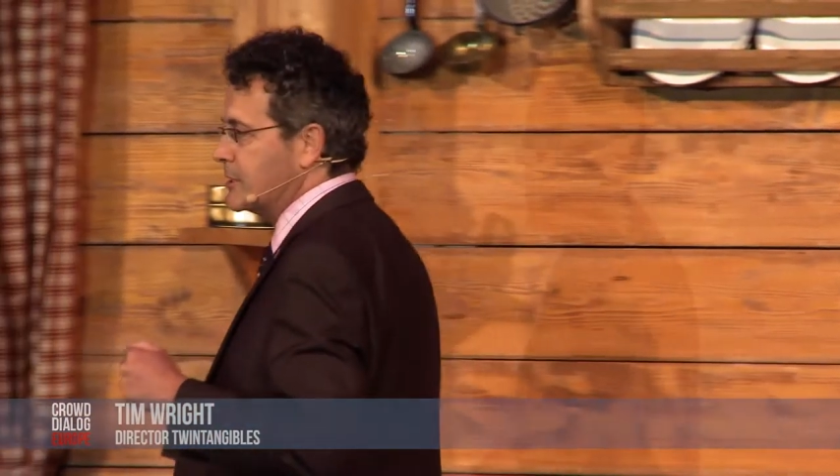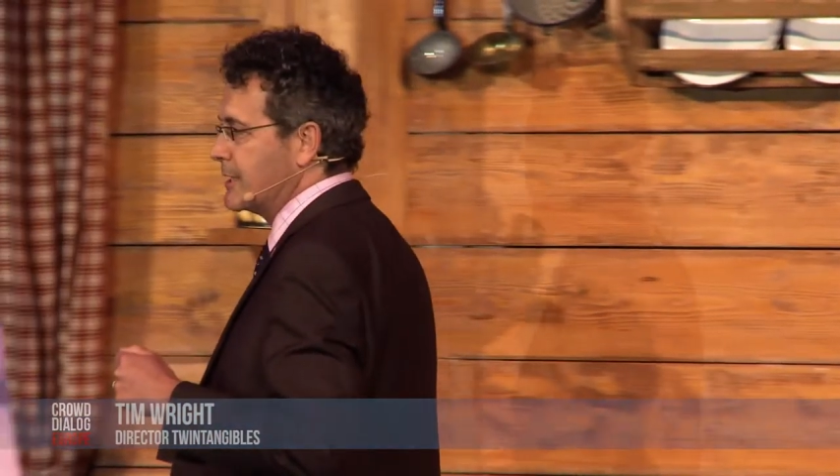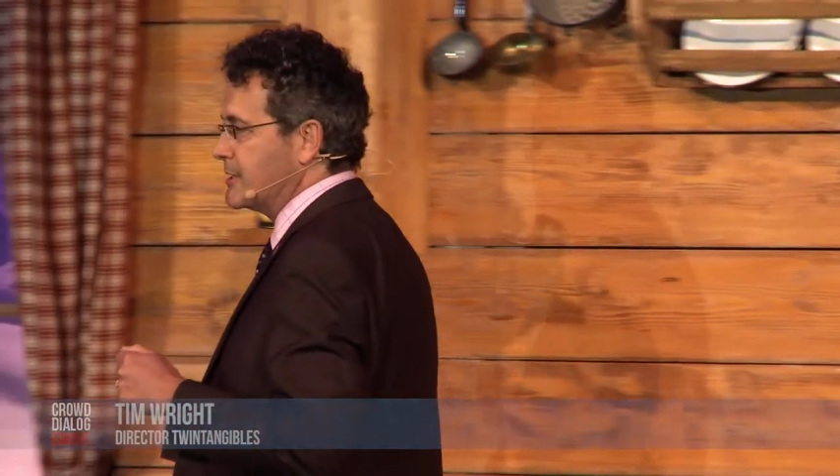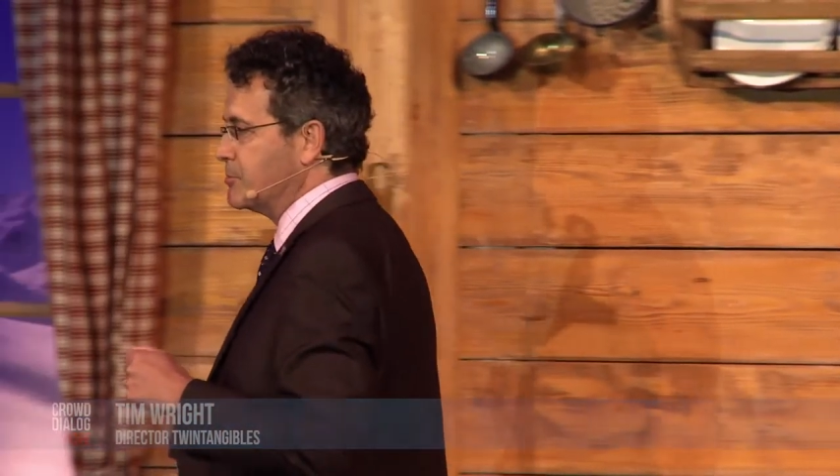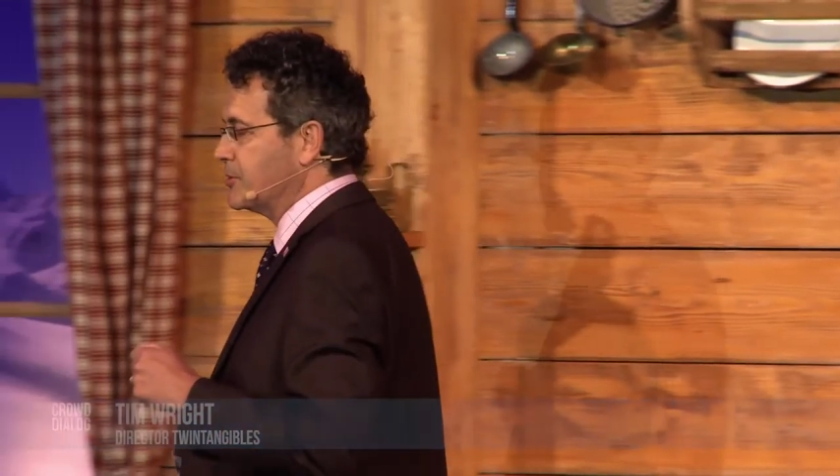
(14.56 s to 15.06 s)

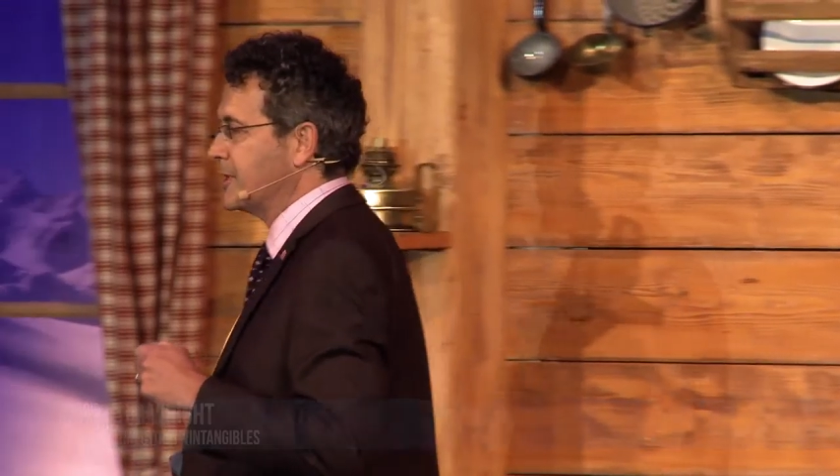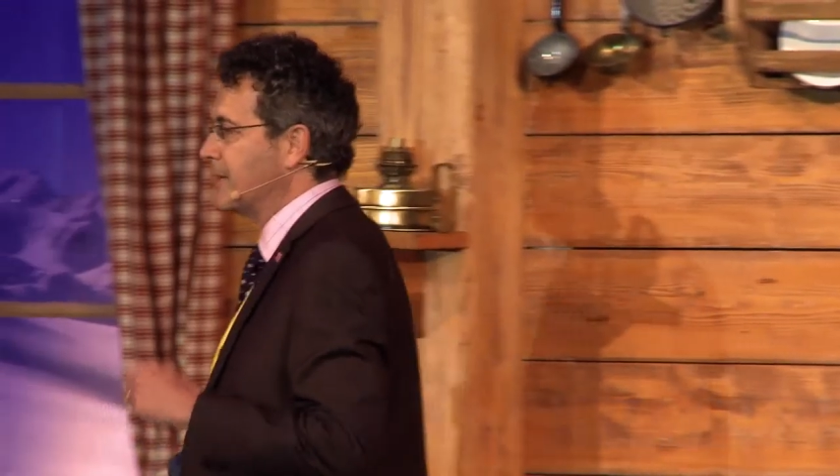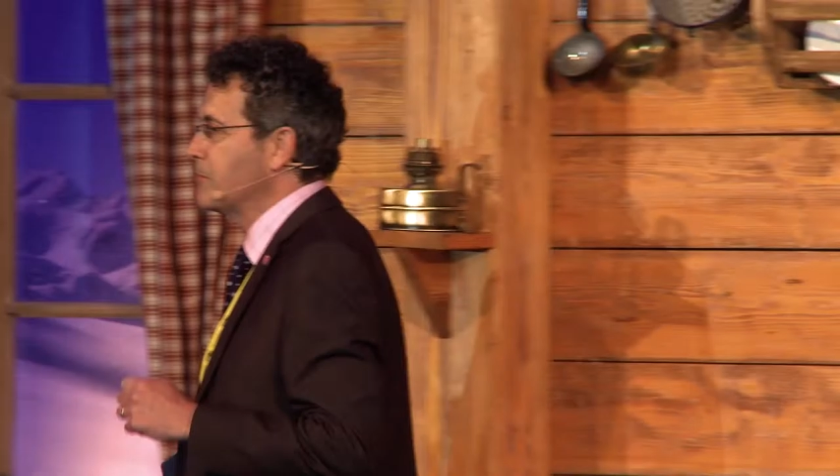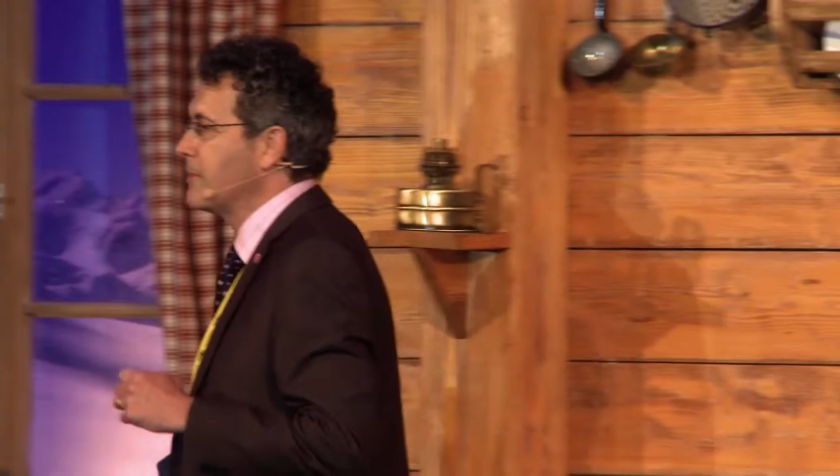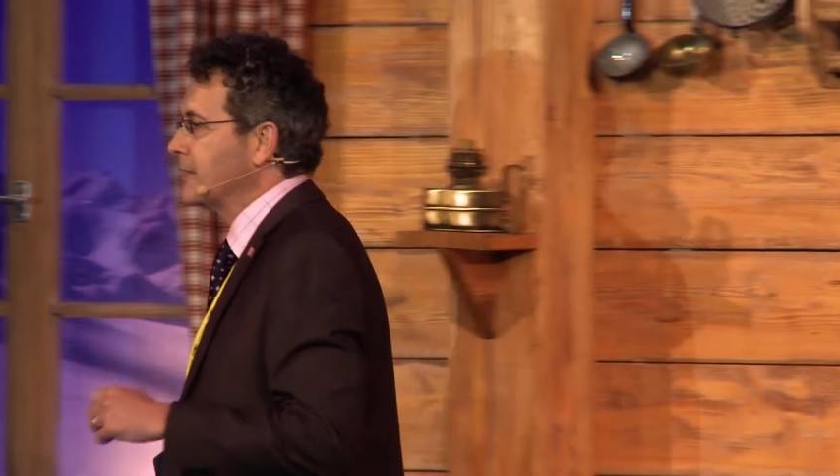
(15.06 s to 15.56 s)
Twintangibles, and
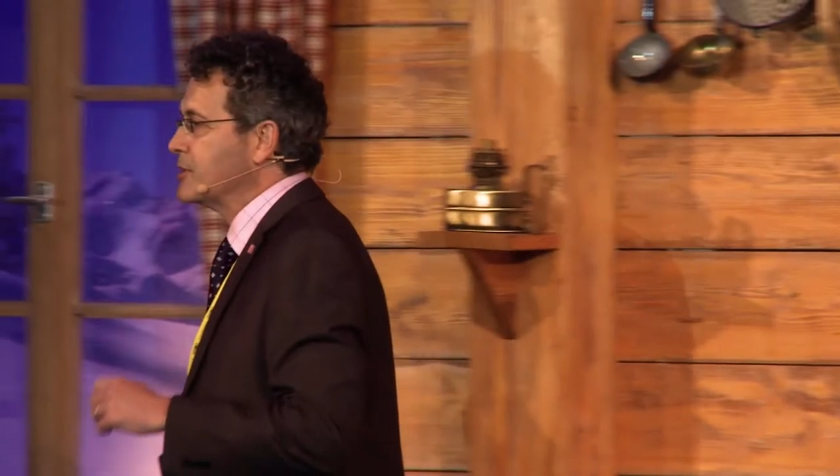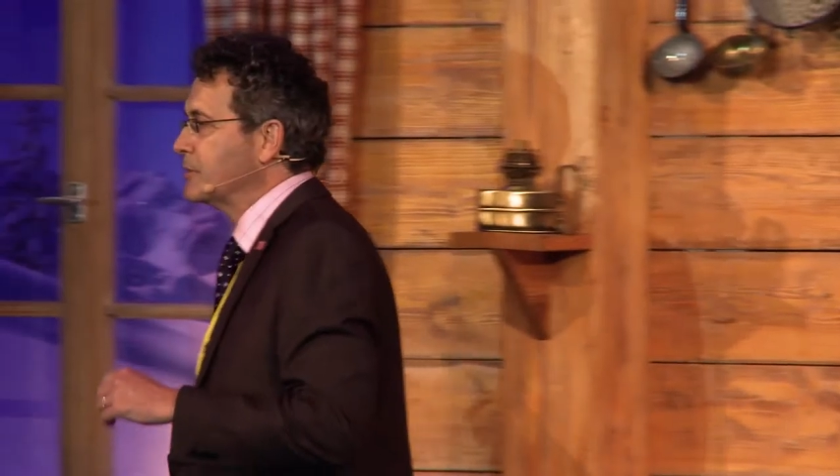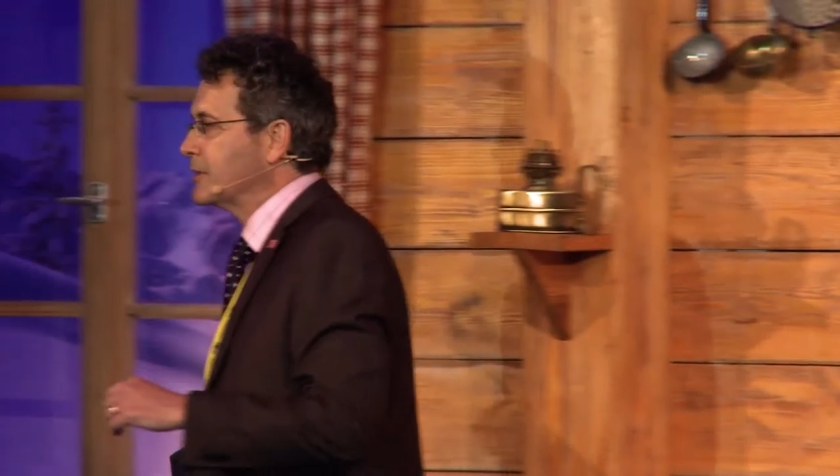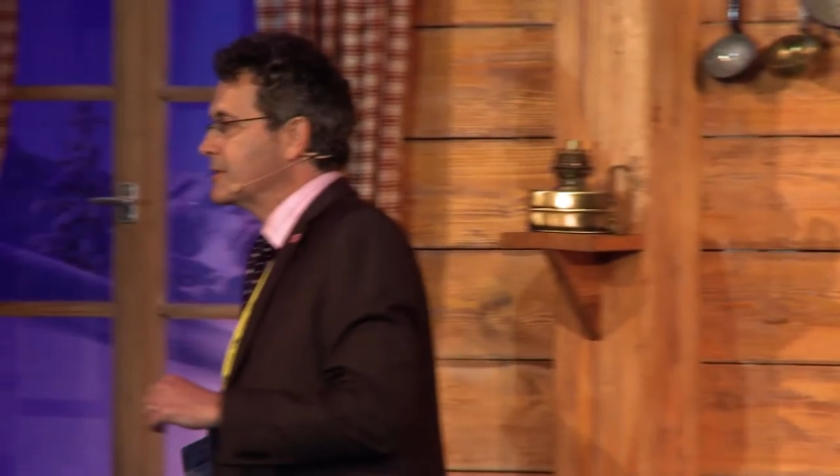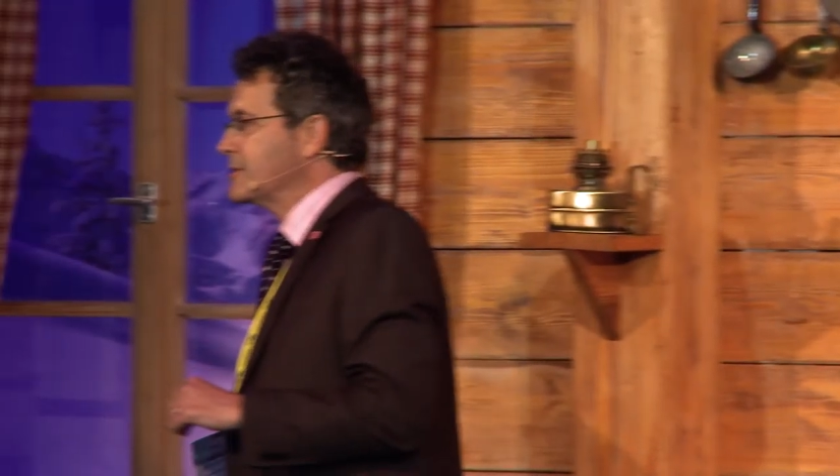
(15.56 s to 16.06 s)
I'm a
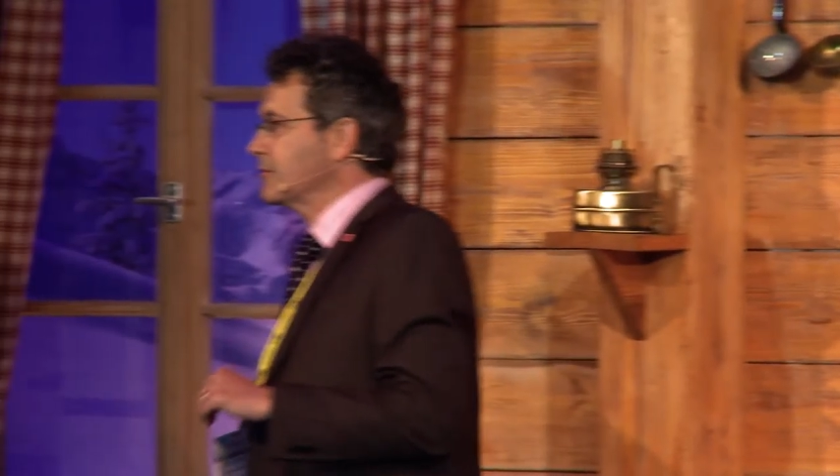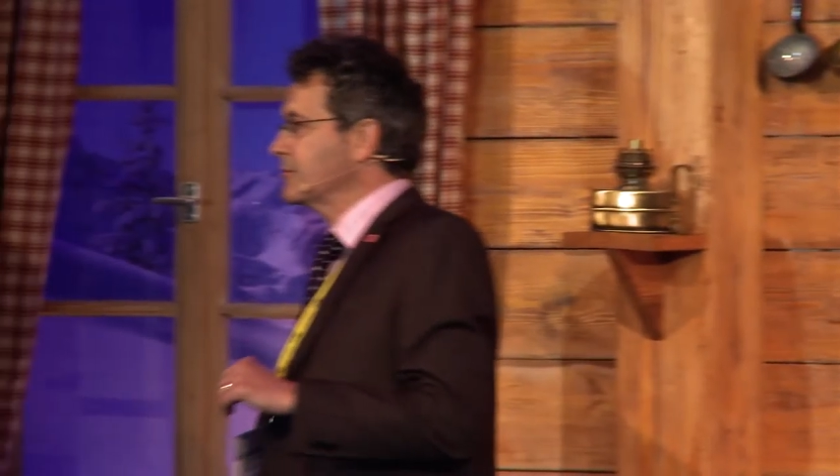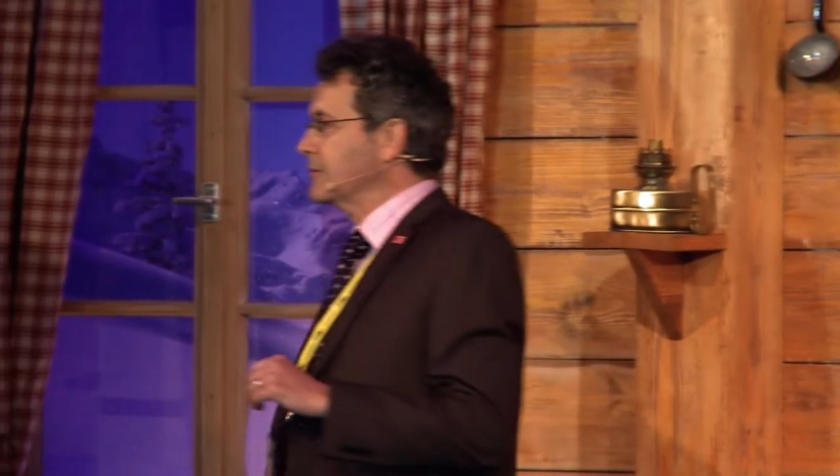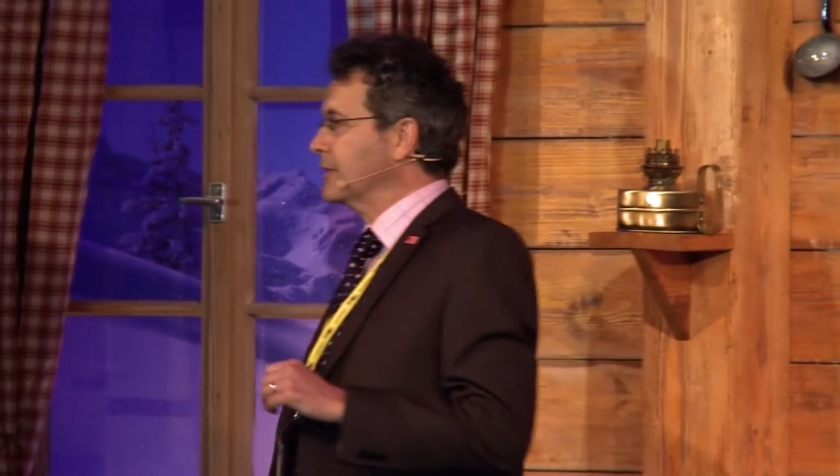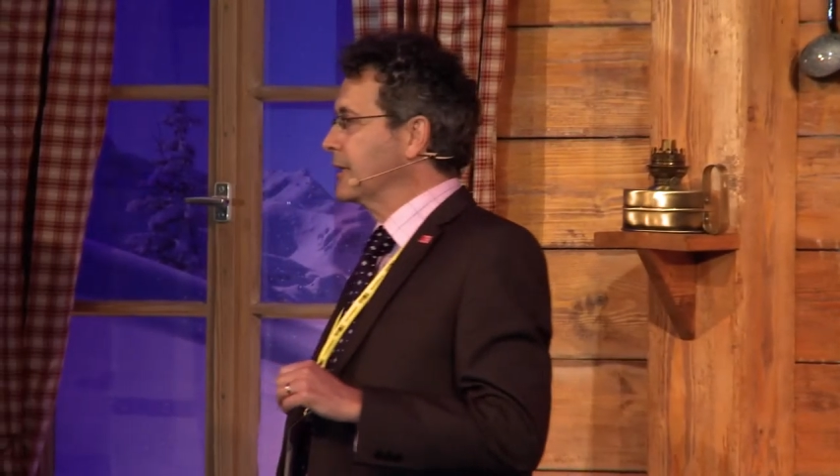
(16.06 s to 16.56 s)
management consultant,